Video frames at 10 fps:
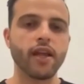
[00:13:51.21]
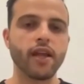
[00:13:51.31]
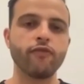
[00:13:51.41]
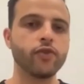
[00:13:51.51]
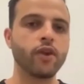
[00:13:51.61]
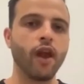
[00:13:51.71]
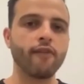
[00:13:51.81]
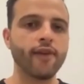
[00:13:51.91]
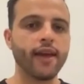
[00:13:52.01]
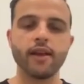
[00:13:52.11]
If you
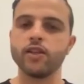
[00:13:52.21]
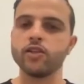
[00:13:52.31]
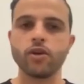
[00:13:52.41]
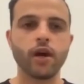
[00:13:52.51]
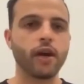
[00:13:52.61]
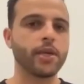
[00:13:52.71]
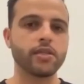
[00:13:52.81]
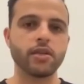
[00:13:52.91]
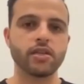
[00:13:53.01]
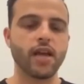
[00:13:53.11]
love it, you're going to be
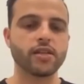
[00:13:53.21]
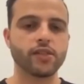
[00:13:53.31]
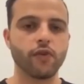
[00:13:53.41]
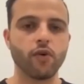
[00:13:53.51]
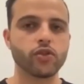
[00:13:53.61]
successful.